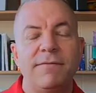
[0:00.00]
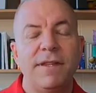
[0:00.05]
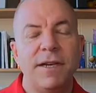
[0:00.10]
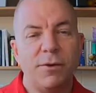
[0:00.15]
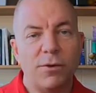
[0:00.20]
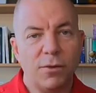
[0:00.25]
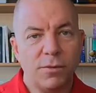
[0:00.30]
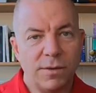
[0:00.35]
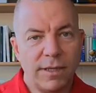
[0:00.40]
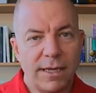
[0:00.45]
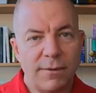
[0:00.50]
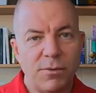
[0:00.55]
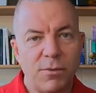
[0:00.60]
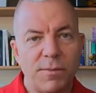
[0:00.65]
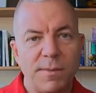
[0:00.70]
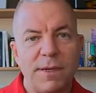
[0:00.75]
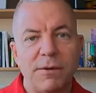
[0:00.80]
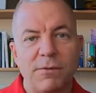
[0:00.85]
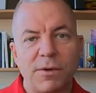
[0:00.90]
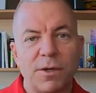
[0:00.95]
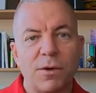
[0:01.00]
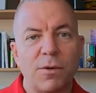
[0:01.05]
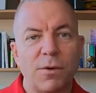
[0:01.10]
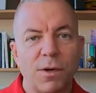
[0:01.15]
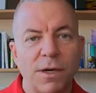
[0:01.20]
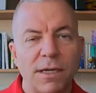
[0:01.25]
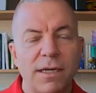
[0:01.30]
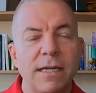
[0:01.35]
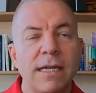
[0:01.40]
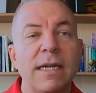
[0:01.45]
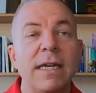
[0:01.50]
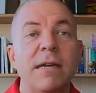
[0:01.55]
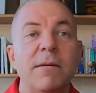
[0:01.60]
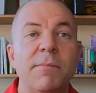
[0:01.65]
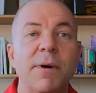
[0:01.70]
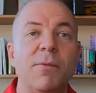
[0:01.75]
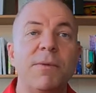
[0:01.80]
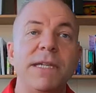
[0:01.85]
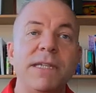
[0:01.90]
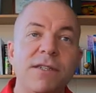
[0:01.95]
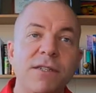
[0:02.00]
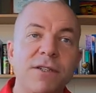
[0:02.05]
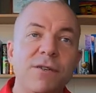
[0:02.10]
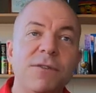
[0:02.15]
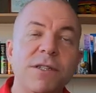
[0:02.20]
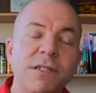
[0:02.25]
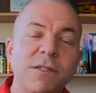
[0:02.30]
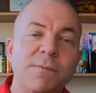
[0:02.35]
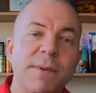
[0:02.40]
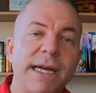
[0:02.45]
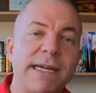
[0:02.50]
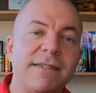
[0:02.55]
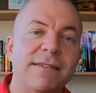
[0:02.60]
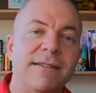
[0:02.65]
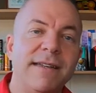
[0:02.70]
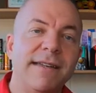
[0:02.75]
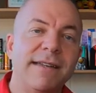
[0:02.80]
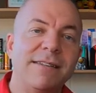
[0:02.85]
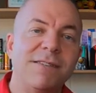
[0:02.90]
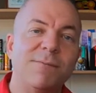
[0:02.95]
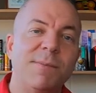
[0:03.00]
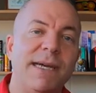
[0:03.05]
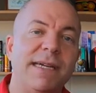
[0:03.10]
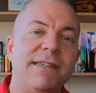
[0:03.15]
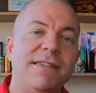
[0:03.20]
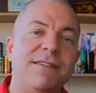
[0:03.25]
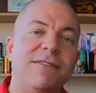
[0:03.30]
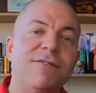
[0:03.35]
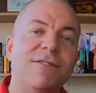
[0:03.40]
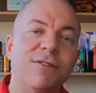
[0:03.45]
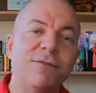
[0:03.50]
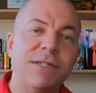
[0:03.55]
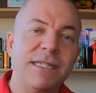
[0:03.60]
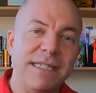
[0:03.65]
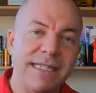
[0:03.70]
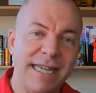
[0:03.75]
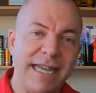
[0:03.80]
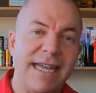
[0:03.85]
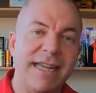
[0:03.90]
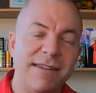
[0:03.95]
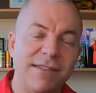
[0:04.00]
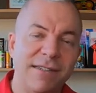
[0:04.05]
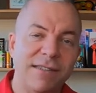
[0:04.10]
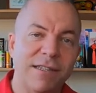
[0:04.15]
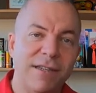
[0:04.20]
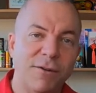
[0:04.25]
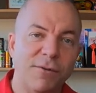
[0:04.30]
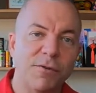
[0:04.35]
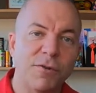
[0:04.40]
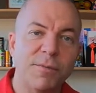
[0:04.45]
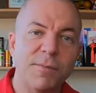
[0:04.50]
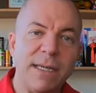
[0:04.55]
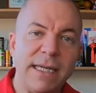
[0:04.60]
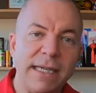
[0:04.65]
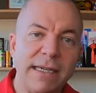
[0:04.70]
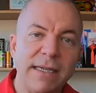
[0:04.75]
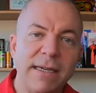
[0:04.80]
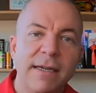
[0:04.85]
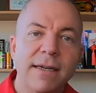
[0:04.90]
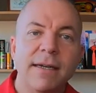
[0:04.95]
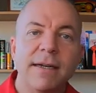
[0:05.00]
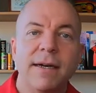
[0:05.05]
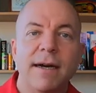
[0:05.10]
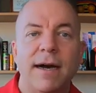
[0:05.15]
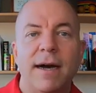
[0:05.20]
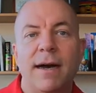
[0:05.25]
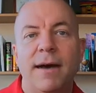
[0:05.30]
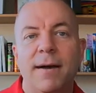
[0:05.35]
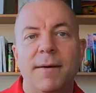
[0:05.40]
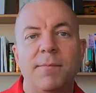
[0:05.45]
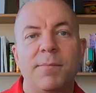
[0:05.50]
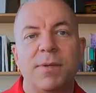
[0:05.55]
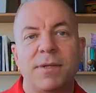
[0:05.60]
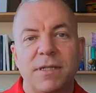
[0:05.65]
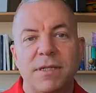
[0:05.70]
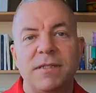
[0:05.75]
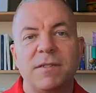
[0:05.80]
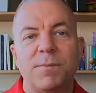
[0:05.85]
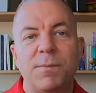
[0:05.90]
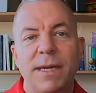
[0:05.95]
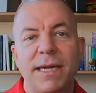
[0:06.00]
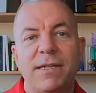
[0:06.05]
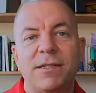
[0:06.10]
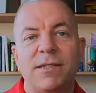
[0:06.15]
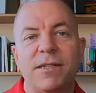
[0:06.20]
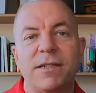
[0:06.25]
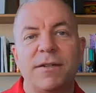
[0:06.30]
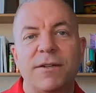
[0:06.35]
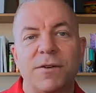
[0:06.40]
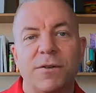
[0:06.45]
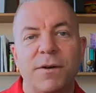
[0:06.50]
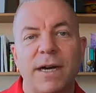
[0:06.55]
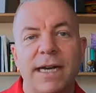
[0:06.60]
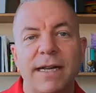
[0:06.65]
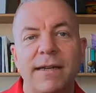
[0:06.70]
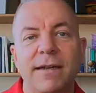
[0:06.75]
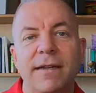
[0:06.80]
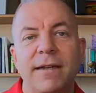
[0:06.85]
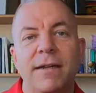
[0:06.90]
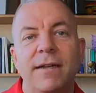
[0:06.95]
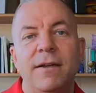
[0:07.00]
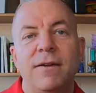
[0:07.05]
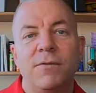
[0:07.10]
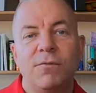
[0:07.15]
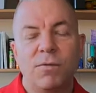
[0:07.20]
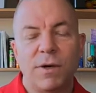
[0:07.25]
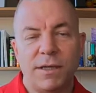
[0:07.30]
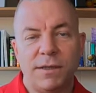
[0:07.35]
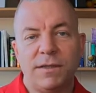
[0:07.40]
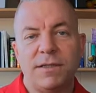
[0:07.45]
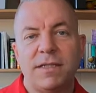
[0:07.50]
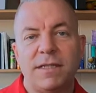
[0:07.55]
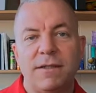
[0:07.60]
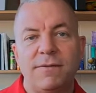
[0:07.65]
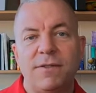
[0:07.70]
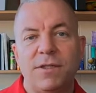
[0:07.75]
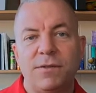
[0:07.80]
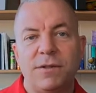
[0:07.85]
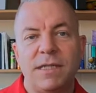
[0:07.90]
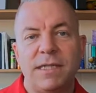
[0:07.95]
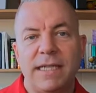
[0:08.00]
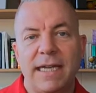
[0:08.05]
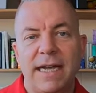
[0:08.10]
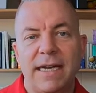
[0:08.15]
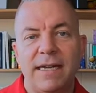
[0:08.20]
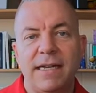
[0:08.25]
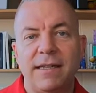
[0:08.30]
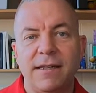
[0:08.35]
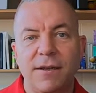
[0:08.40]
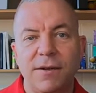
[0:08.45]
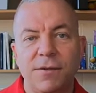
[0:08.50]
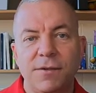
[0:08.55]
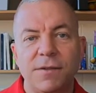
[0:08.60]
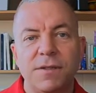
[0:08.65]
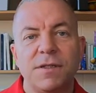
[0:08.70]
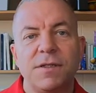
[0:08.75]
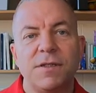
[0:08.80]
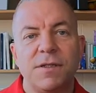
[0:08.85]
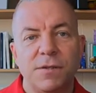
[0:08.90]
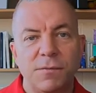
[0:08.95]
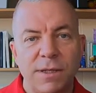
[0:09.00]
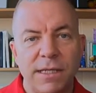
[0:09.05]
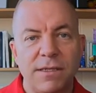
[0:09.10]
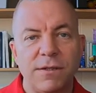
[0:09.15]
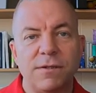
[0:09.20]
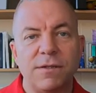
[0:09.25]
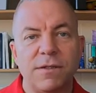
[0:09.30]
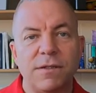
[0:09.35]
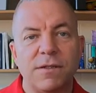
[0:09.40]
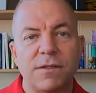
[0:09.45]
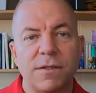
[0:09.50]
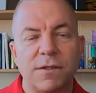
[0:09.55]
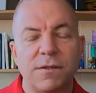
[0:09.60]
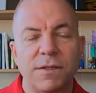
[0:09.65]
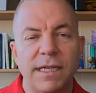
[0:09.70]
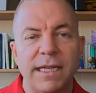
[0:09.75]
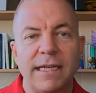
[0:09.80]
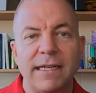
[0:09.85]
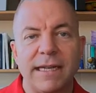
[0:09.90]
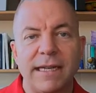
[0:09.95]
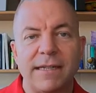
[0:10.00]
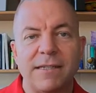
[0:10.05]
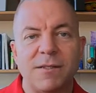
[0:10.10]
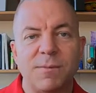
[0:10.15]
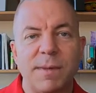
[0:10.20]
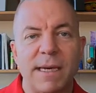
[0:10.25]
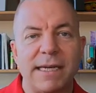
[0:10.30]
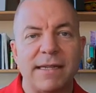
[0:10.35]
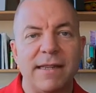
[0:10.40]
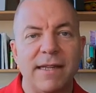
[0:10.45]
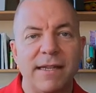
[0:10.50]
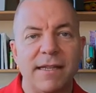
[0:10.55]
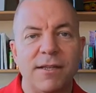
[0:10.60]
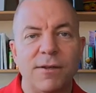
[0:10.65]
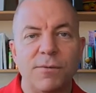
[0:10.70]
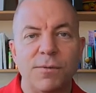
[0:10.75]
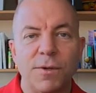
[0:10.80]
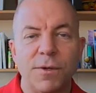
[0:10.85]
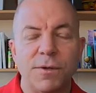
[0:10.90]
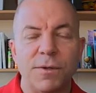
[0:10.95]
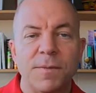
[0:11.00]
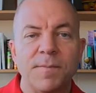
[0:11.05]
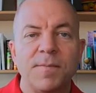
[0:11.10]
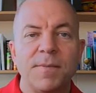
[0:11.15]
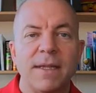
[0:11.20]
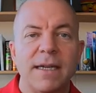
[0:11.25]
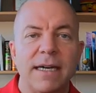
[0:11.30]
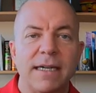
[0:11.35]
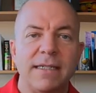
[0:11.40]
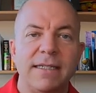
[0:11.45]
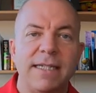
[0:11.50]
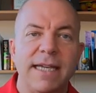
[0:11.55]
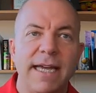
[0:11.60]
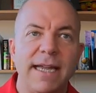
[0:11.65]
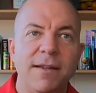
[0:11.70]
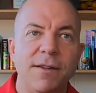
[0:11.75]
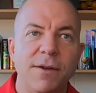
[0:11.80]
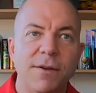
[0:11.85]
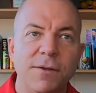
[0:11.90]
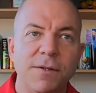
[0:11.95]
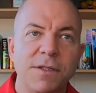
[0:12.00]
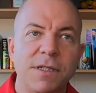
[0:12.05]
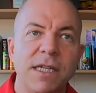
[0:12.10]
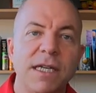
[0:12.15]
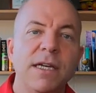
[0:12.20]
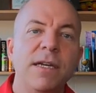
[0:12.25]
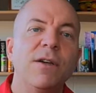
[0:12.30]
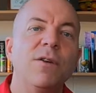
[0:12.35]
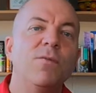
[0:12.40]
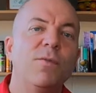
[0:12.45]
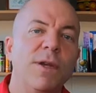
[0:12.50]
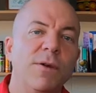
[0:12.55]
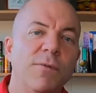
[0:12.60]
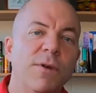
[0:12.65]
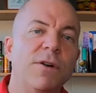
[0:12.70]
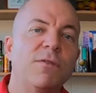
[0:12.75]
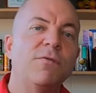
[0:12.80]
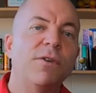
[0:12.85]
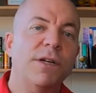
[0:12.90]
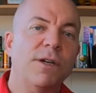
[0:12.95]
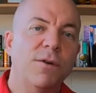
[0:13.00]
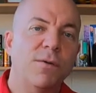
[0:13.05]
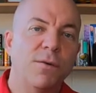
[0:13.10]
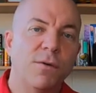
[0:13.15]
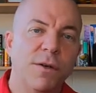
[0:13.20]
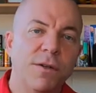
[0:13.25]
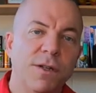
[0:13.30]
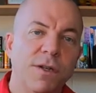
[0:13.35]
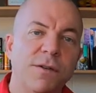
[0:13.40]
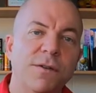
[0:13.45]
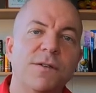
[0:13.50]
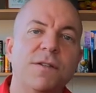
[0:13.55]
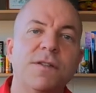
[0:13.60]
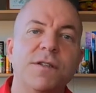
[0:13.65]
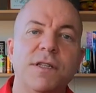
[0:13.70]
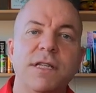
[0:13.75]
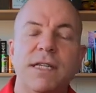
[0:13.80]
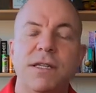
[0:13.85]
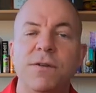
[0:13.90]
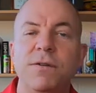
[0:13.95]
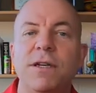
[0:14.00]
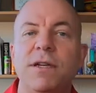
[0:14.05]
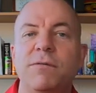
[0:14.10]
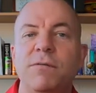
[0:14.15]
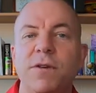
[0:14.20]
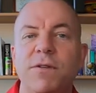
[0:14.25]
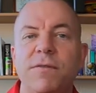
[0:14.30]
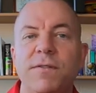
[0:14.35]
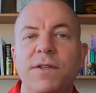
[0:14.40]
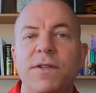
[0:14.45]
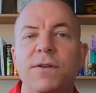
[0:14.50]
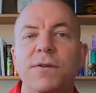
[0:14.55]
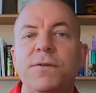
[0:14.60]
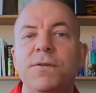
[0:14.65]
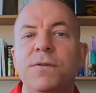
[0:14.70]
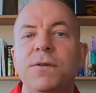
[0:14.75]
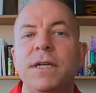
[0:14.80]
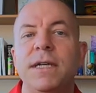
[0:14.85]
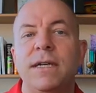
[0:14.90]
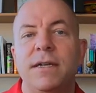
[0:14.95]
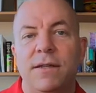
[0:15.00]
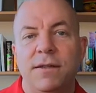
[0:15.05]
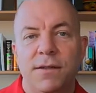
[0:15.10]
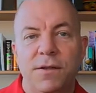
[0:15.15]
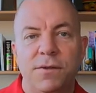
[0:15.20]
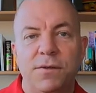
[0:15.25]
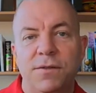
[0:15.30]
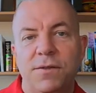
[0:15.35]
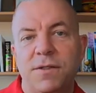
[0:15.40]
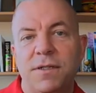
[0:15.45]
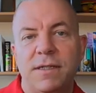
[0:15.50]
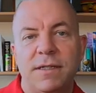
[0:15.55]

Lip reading: they will be recorded, but we do expect you to attend. So there will be participation credit relative to attending those. So we do certainly expect that you will attend those. We will record those so that you can review those